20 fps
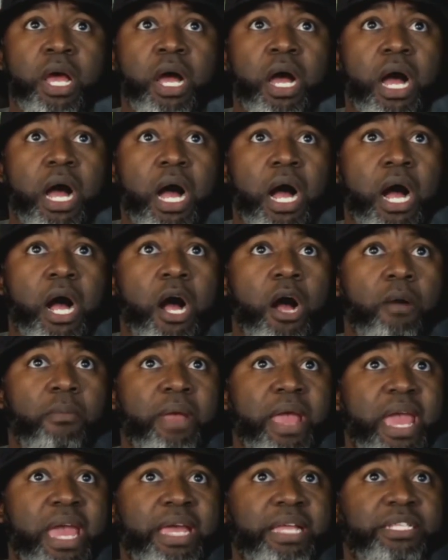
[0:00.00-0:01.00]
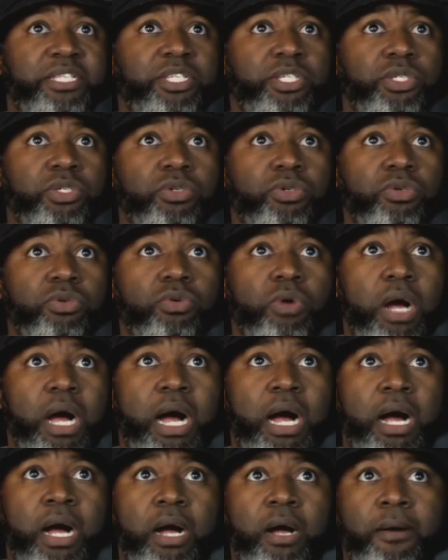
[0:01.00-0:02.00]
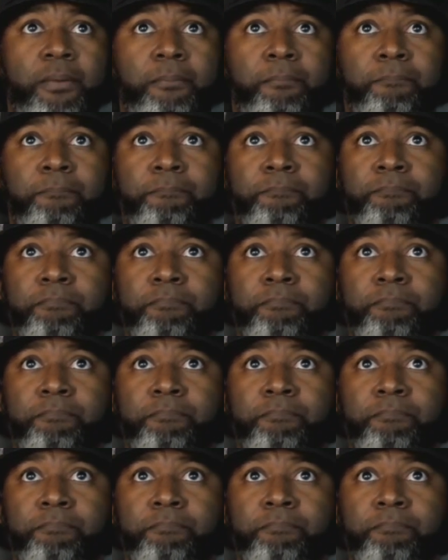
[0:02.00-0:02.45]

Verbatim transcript: um, and to um,